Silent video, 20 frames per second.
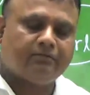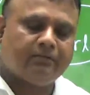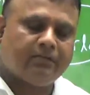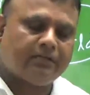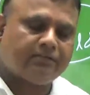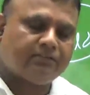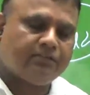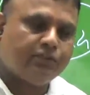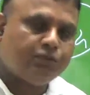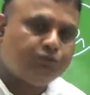
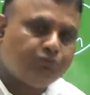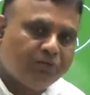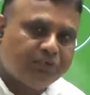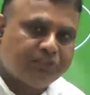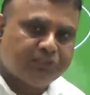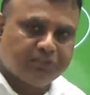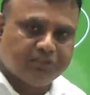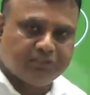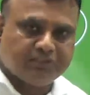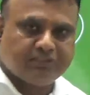
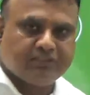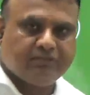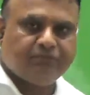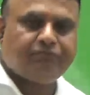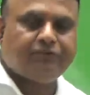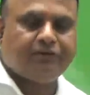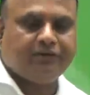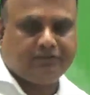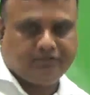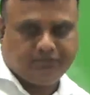situation is
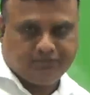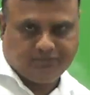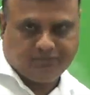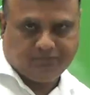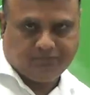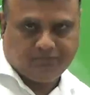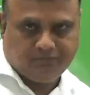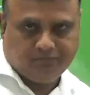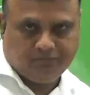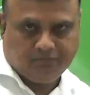different,
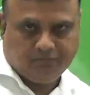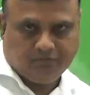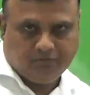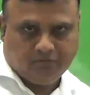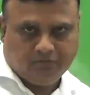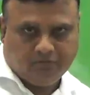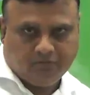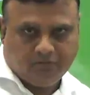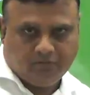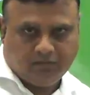
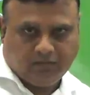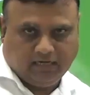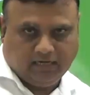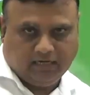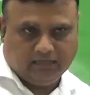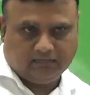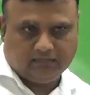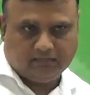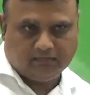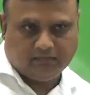and